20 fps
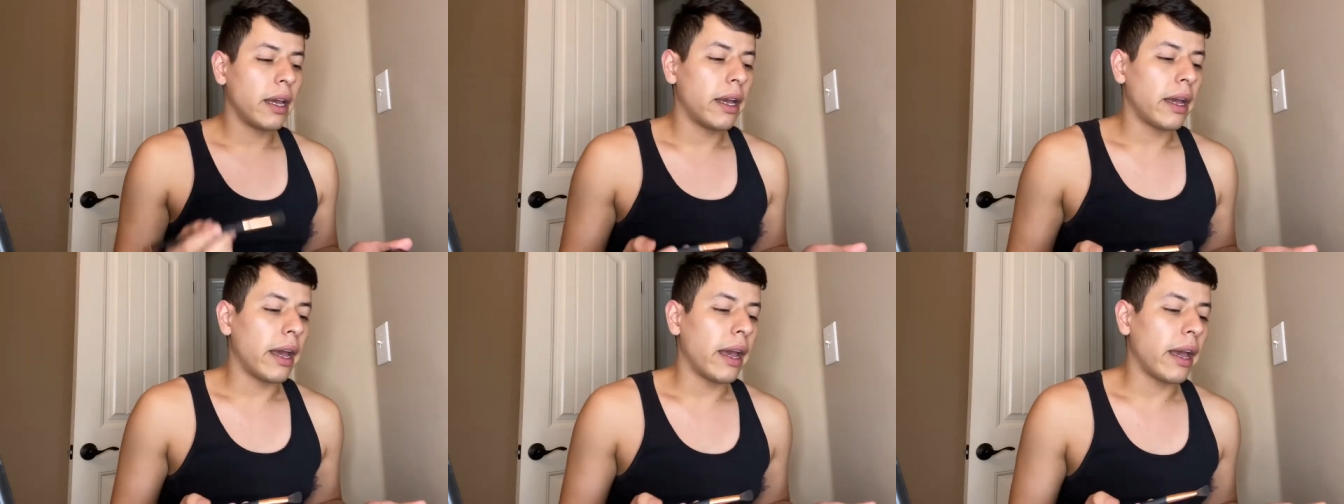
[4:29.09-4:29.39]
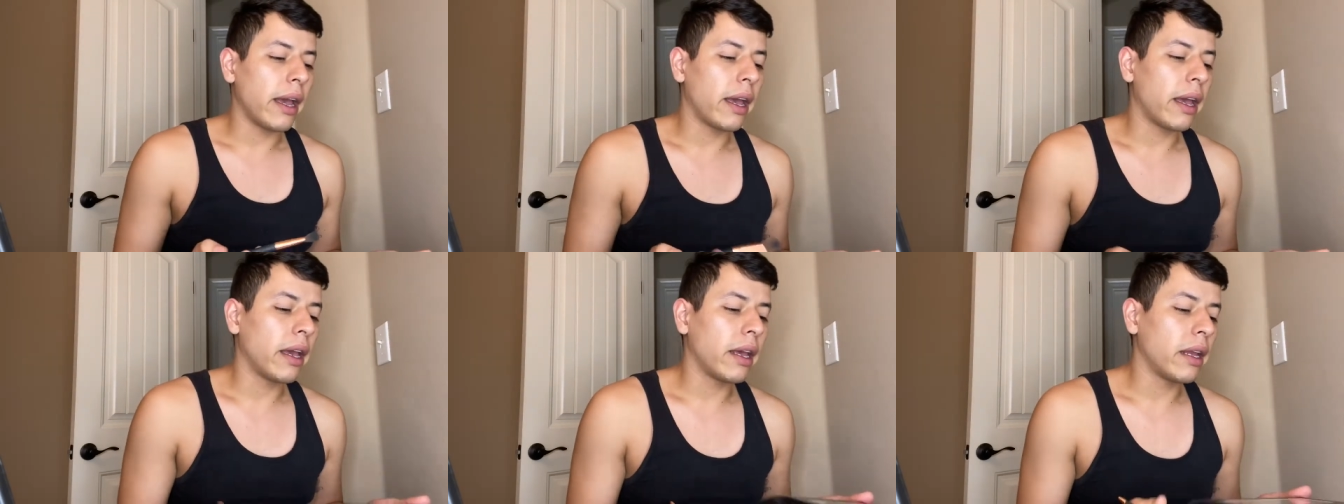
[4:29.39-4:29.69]

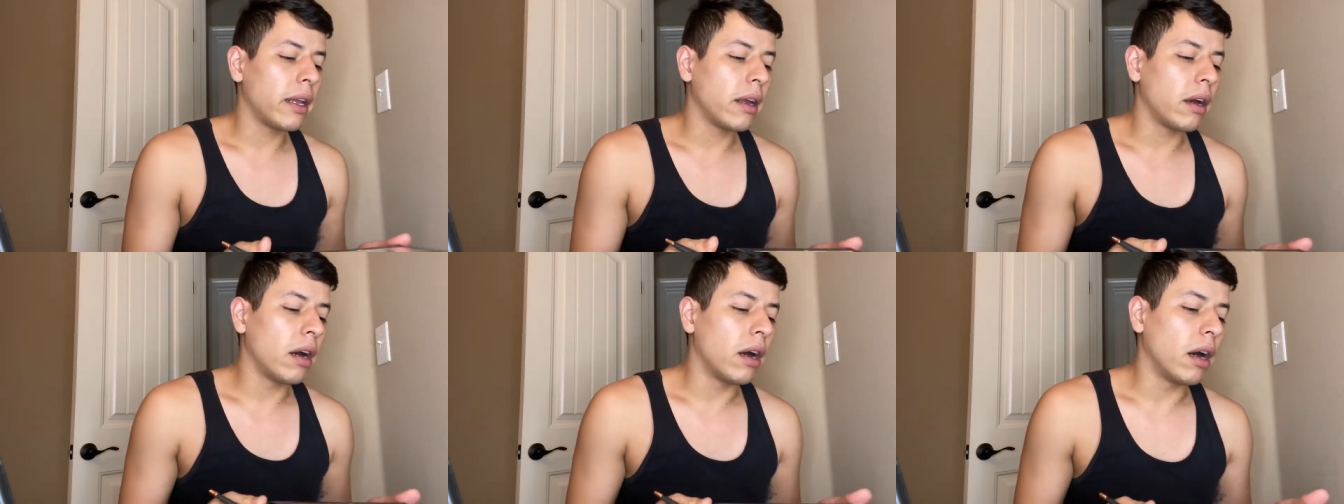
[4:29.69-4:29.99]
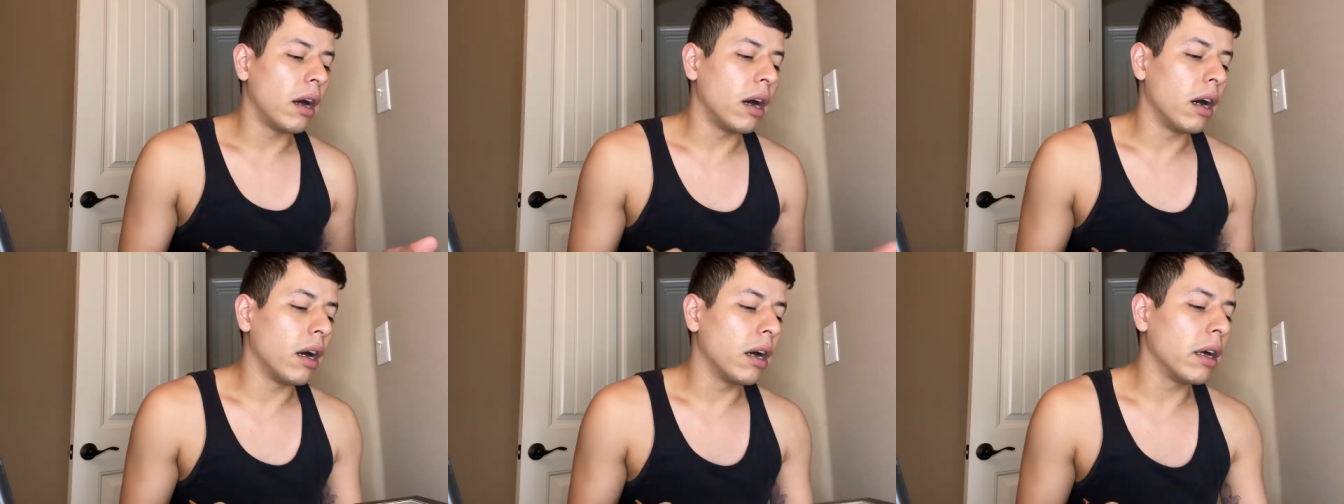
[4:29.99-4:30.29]
And
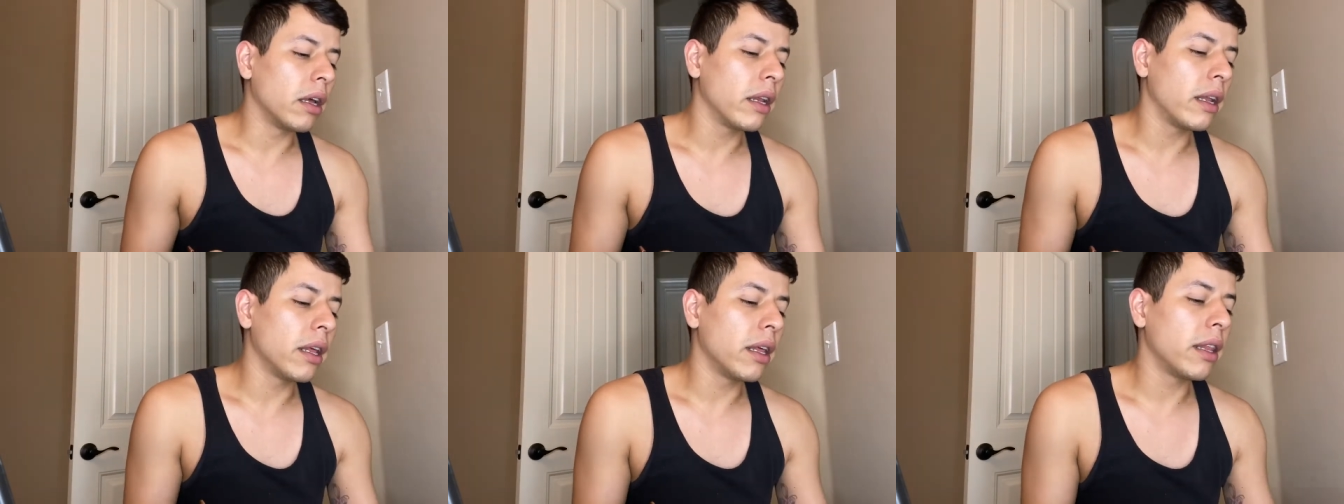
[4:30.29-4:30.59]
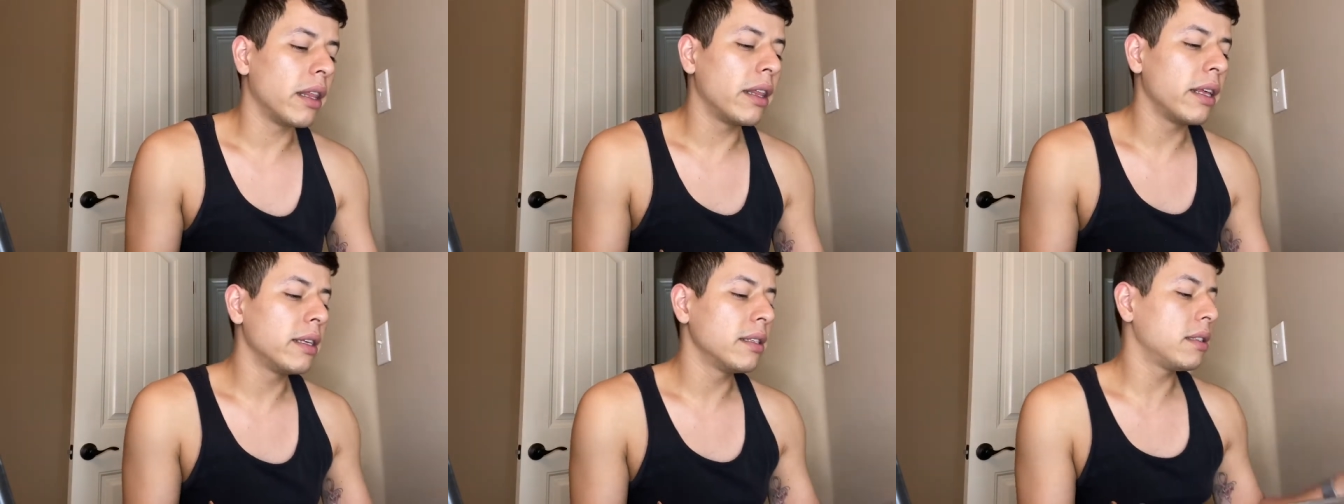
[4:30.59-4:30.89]
on
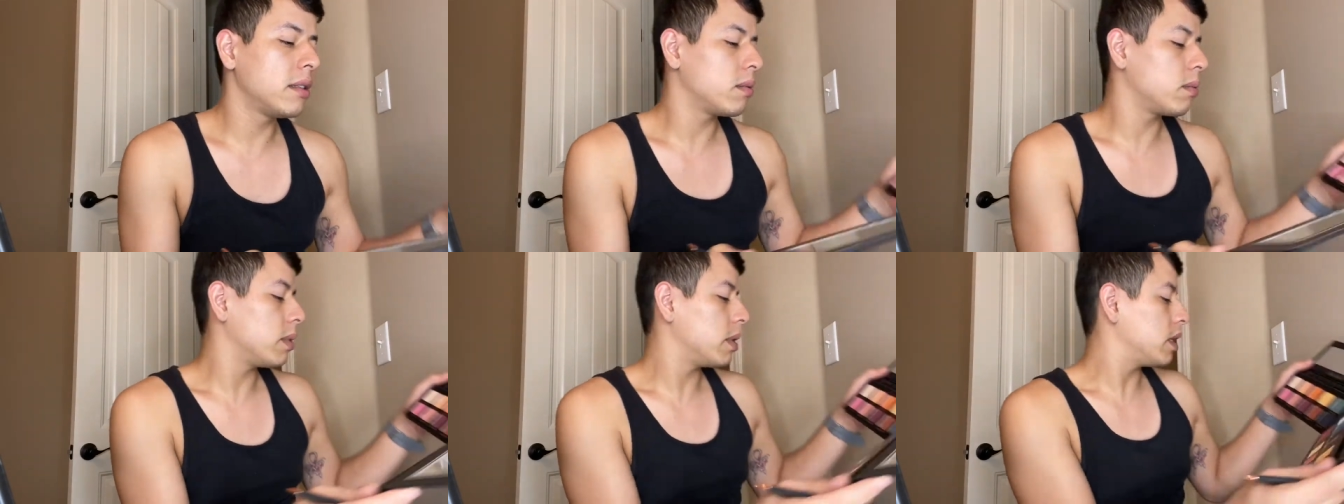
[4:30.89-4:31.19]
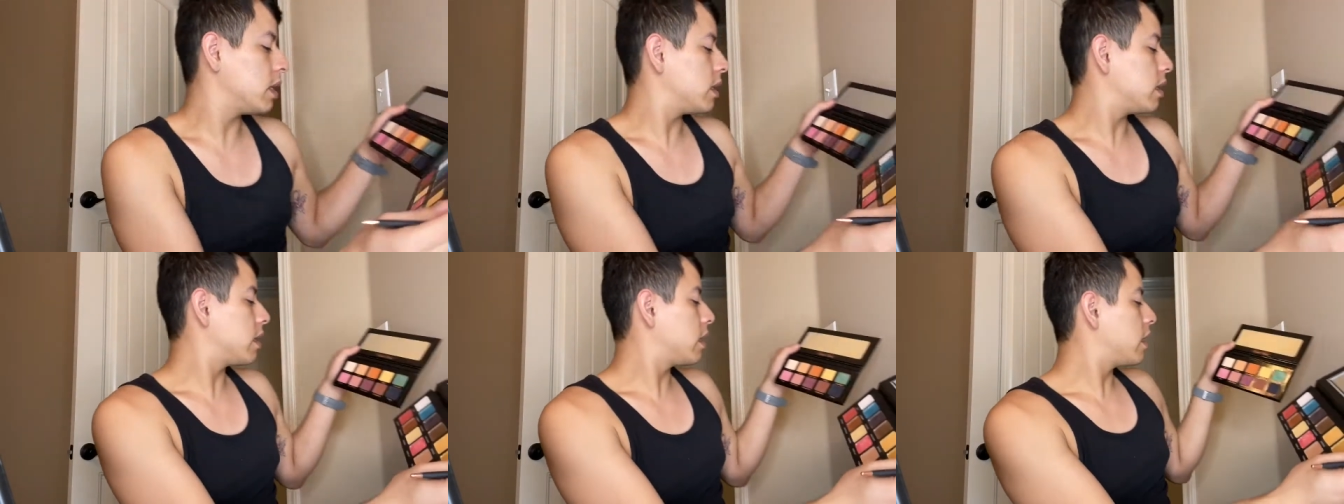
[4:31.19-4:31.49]
this
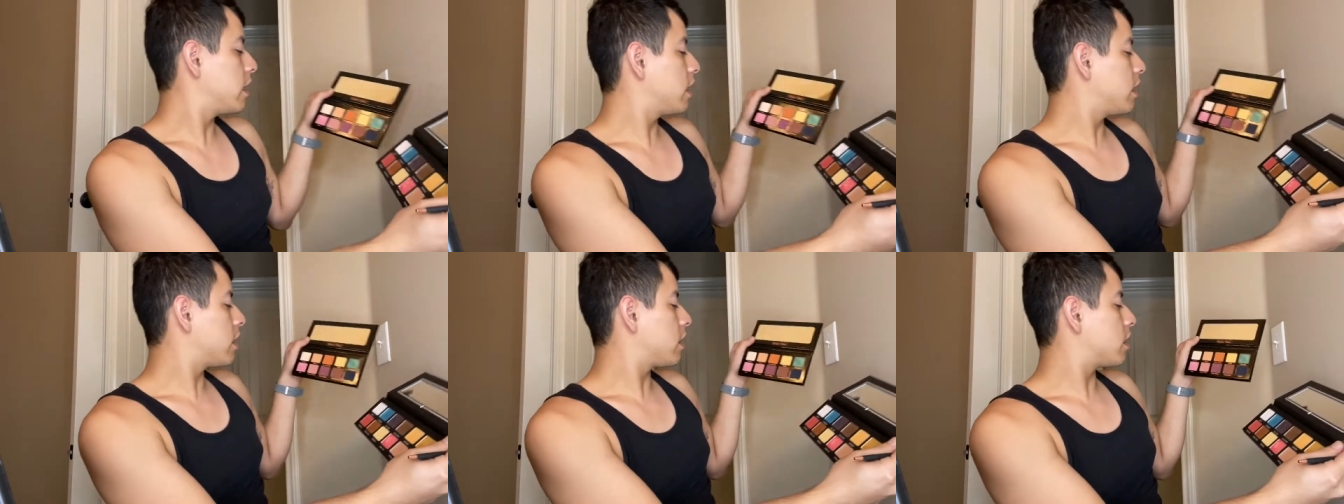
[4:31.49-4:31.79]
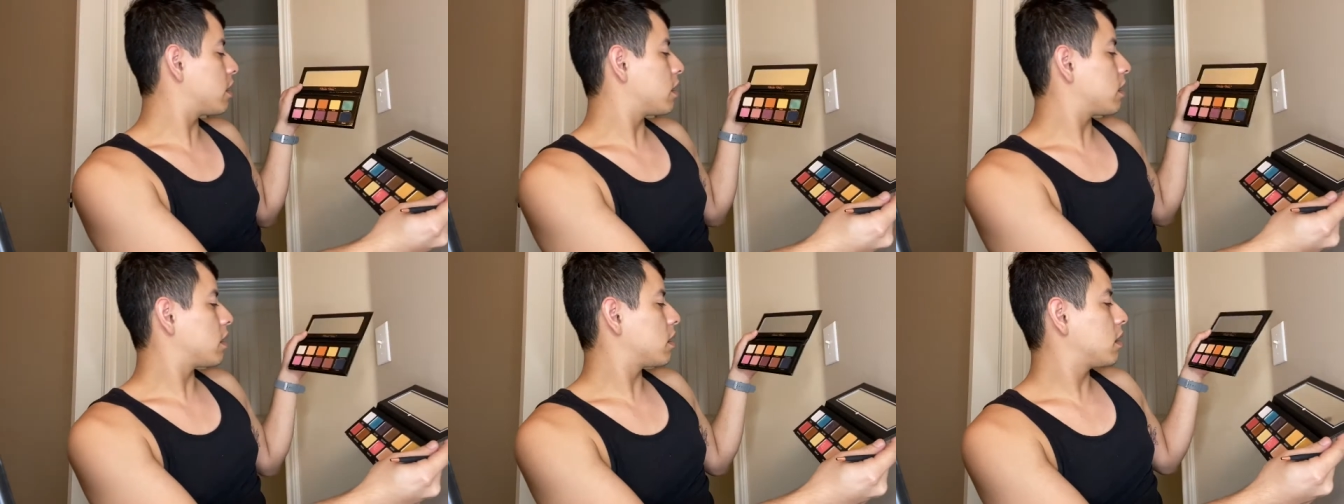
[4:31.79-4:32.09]
one
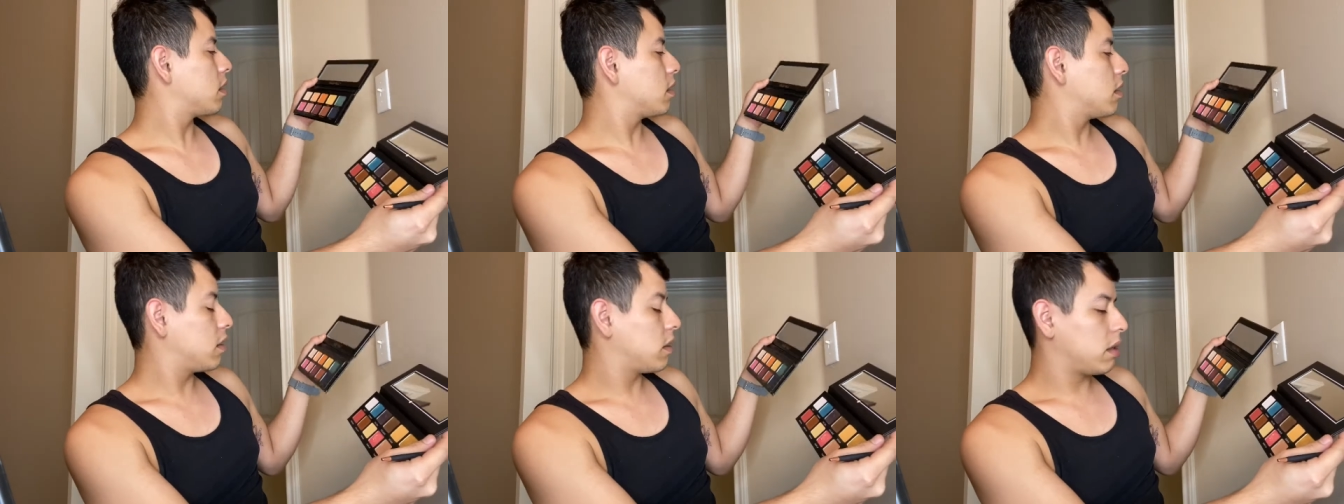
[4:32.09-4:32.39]
here,